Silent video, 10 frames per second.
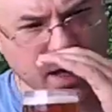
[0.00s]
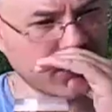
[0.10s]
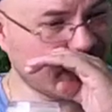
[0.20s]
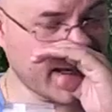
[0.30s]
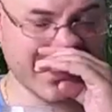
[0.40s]
I
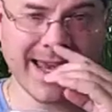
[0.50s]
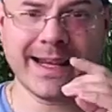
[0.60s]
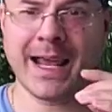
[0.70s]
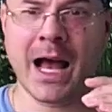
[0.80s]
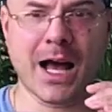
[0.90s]
don't detect
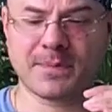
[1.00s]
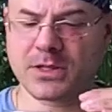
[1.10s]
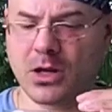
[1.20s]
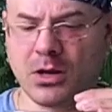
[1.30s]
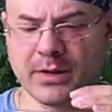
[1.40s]
any
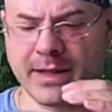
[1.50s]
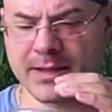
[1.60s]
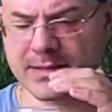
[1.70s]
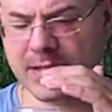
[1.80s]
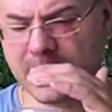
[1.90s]
hops at all on
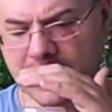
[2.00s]
this.